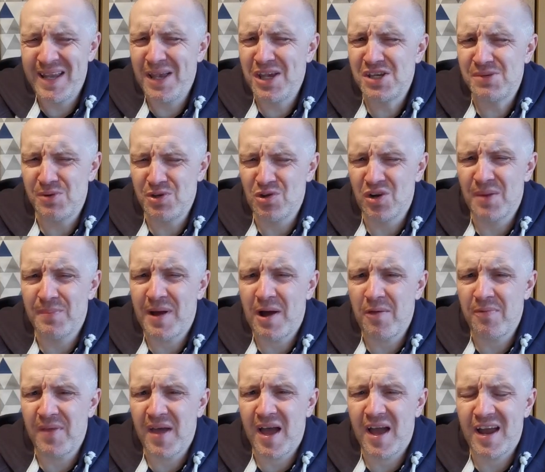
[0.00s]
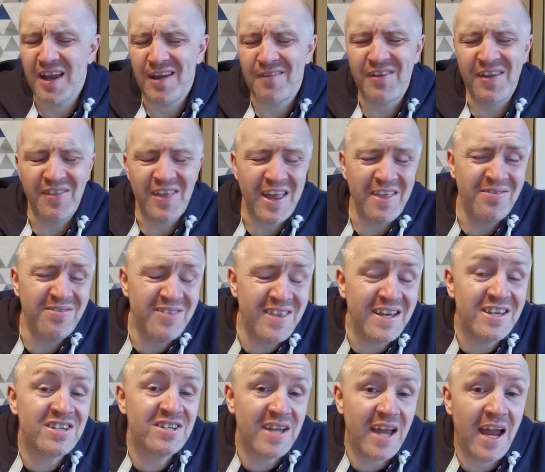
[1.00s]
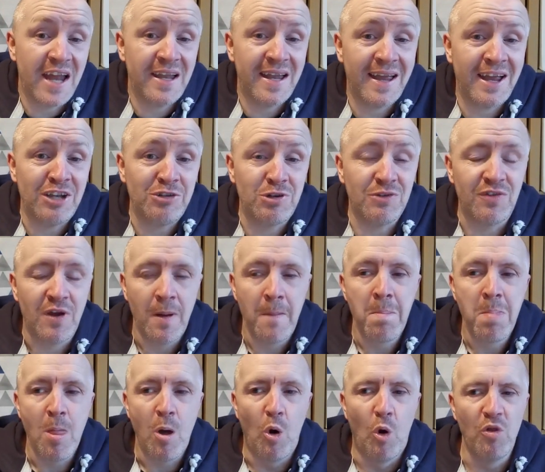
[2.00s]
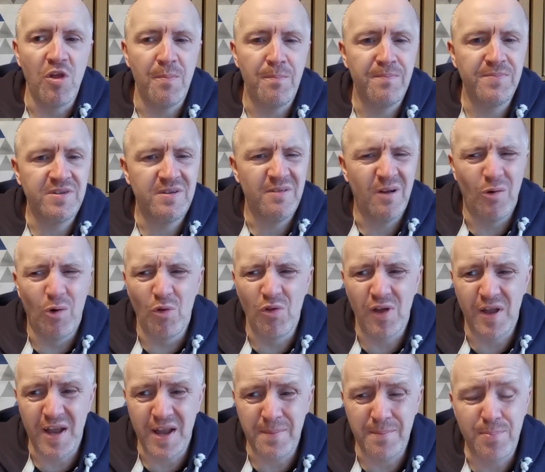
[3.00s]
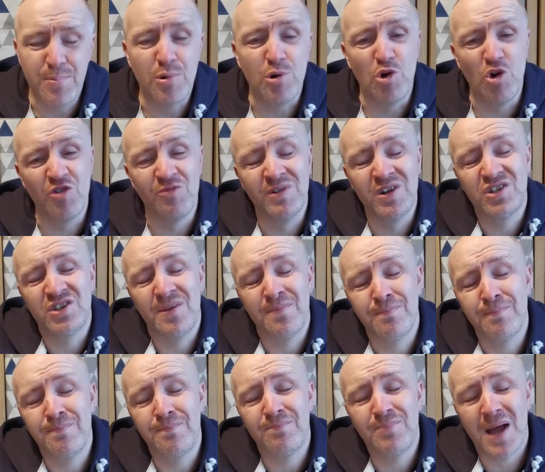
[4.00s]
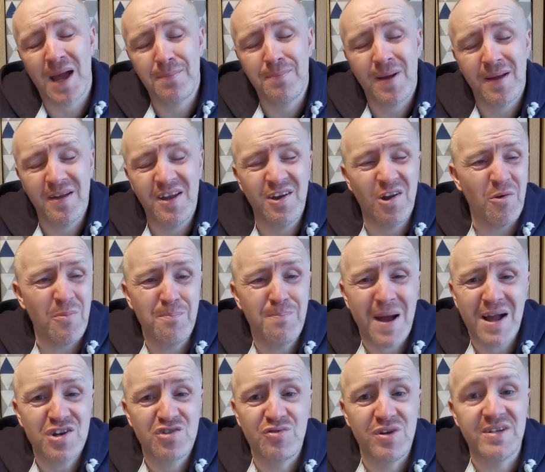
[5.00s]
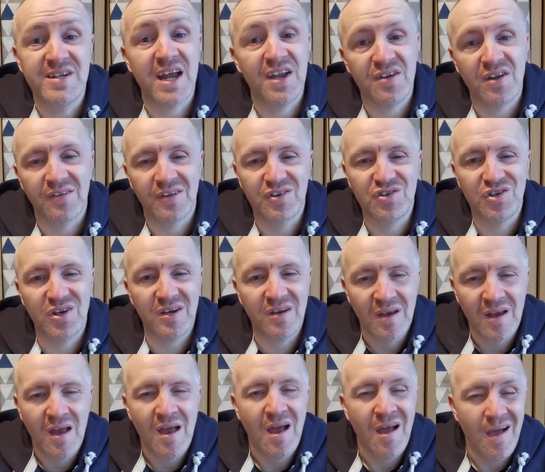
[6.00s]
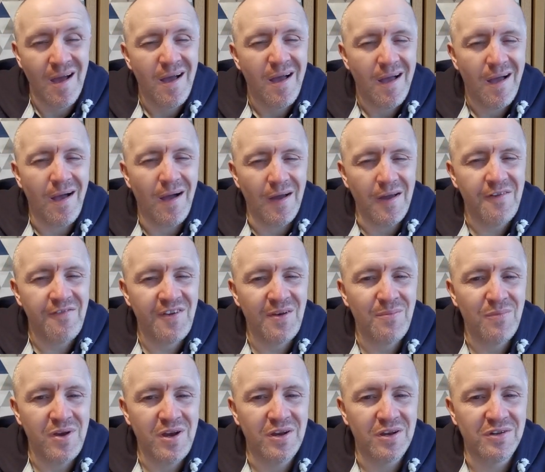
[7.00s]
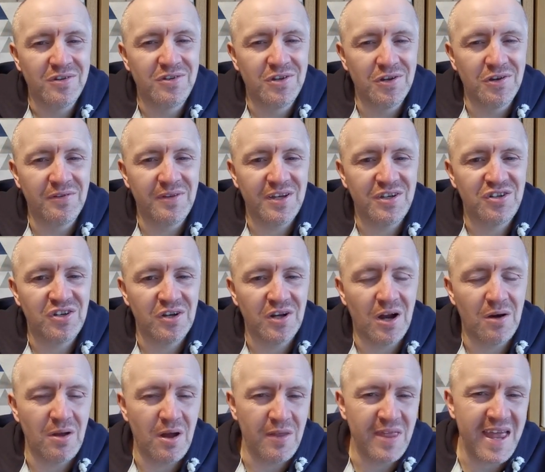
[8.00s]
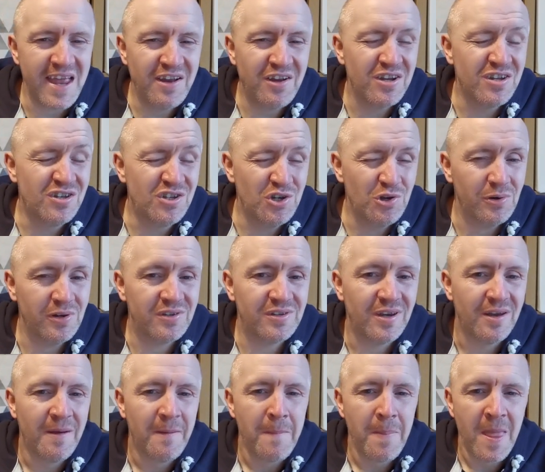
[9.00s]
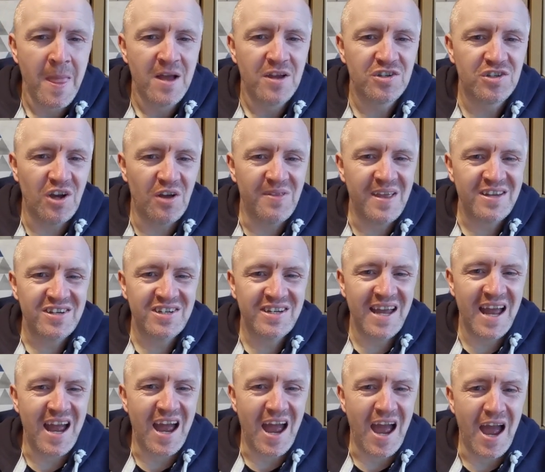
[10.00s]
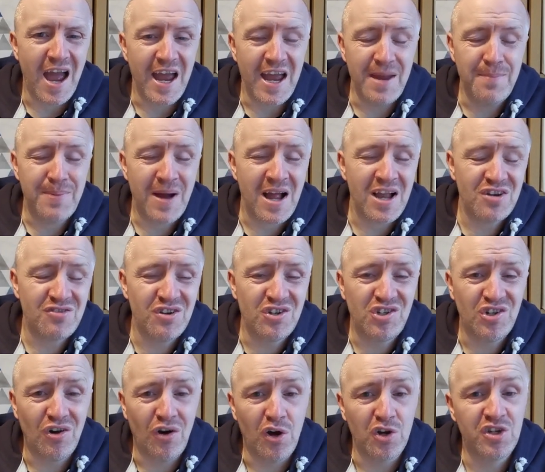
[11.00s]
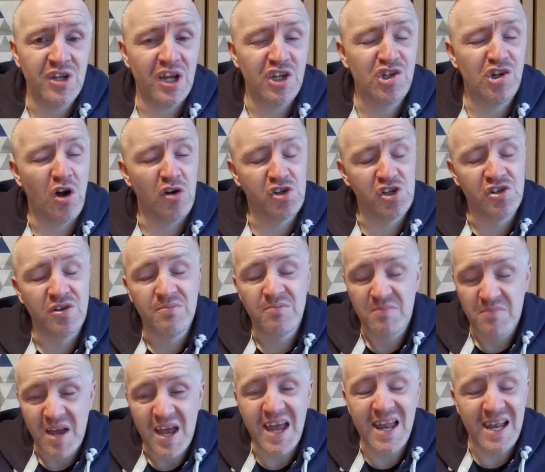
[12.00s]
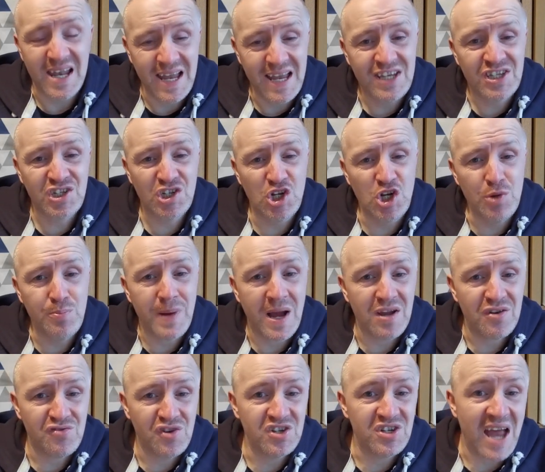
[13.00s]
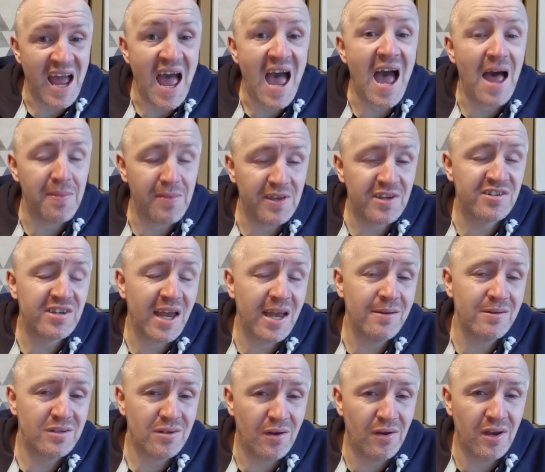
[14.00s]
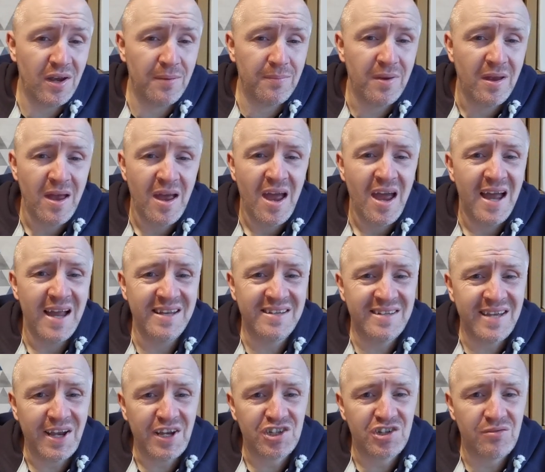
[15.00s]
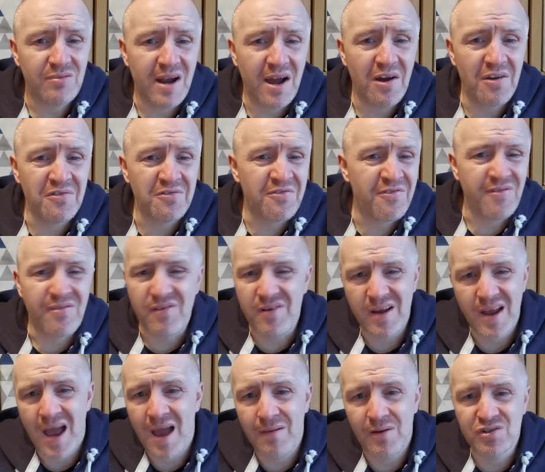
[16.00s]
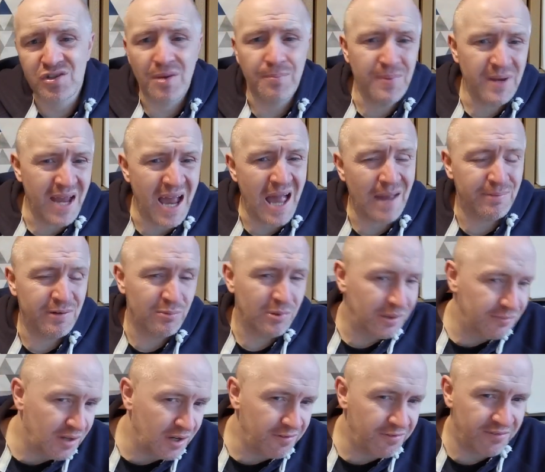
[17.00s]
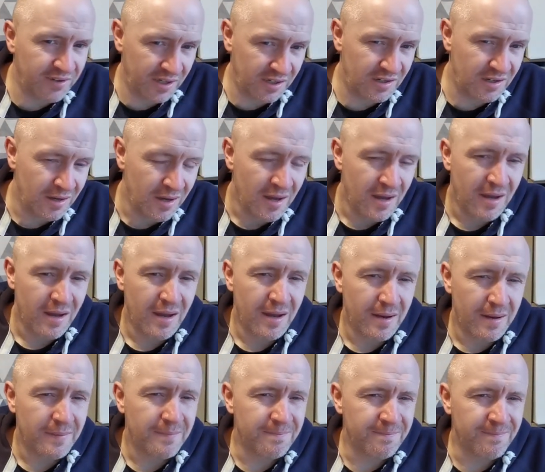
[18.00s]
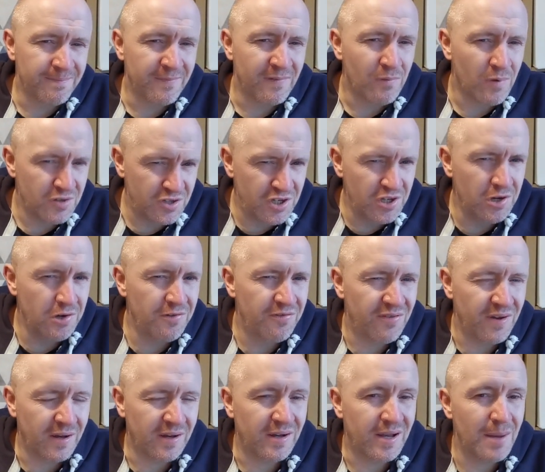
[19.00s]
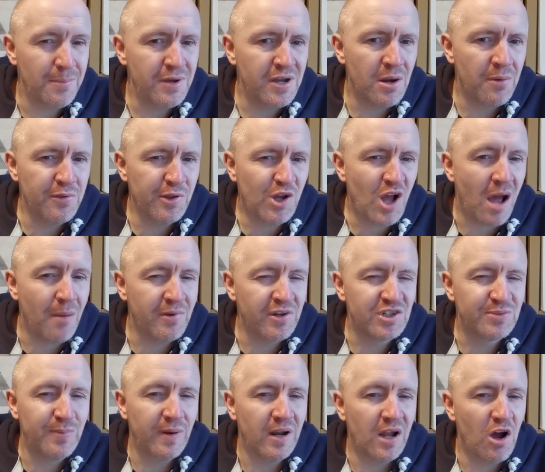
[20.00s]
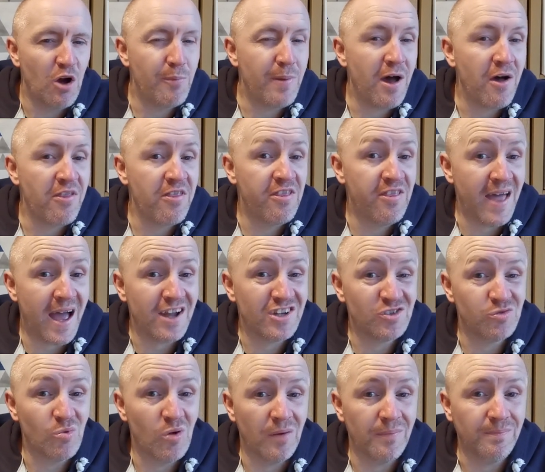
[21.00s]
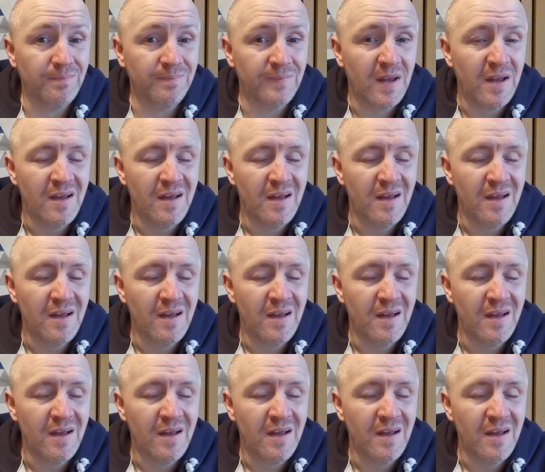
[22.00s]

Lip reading: needs to be done about that. And I think in this day and age, with all the improvements in, you know, battery technology, I think we could do this. You know, they could do it. So let's get a battery charger that charges at least 2 batteries at the same time and takes around 3 hours. I'll be happy with, I think. What do you think? Let me know in the comments below about that one.